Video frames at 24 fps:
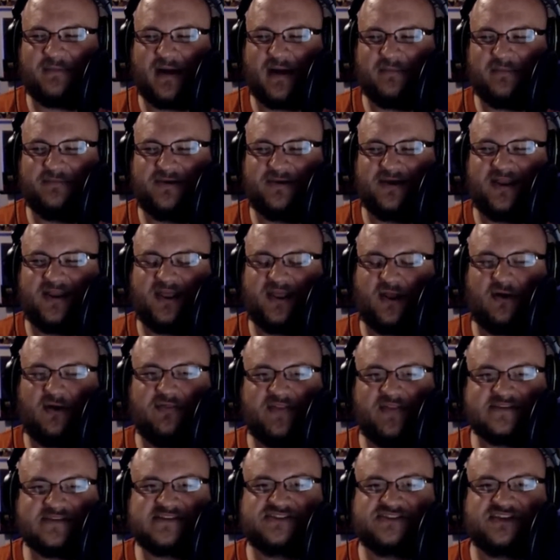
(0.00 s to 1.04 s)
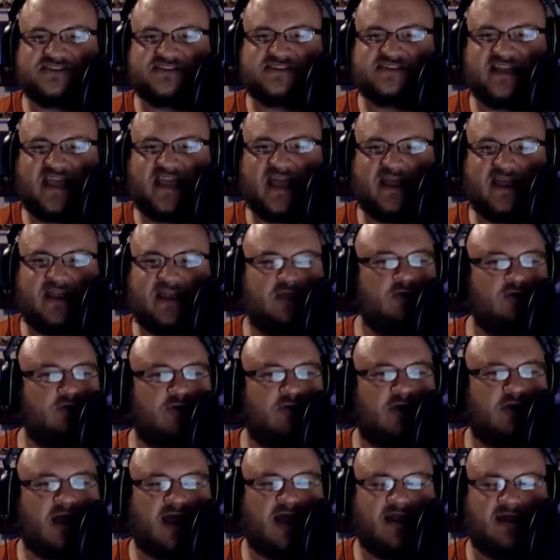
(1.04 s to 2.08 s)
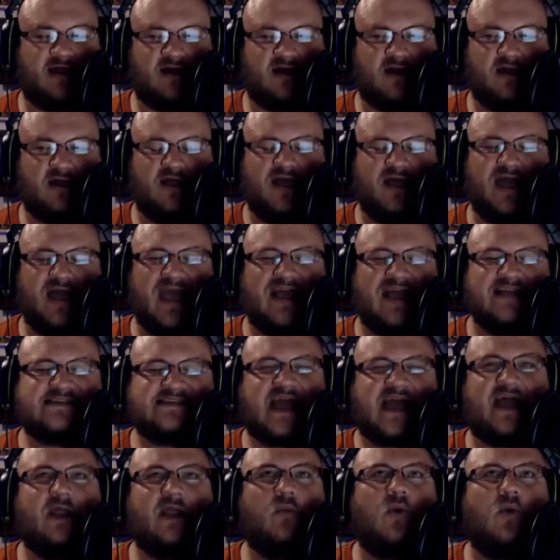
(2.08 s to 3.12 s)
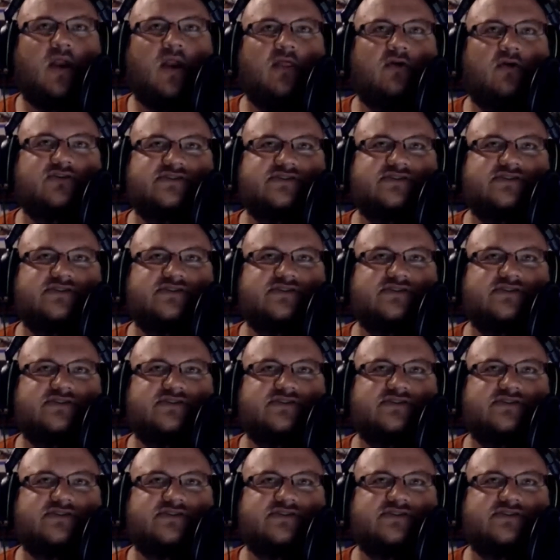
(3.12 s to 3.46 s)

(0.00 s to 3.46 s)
I'm good, and this is just to get you it's kind of one of